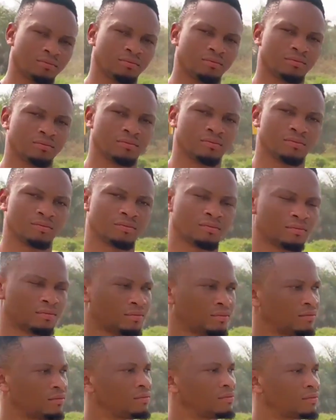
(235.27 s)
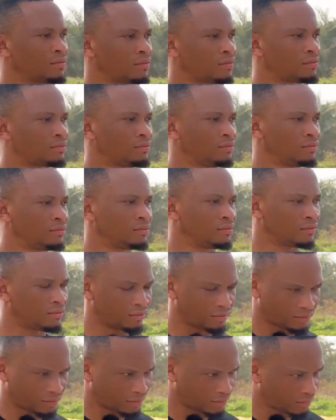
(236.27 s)

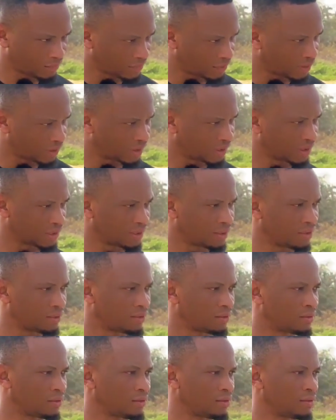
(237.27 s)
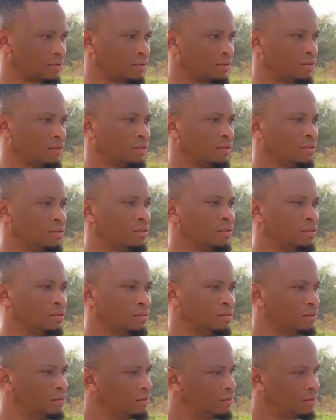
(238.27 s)

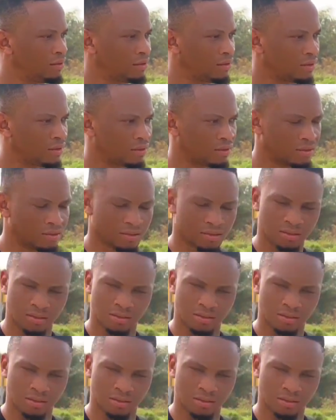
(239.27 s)
[no speech]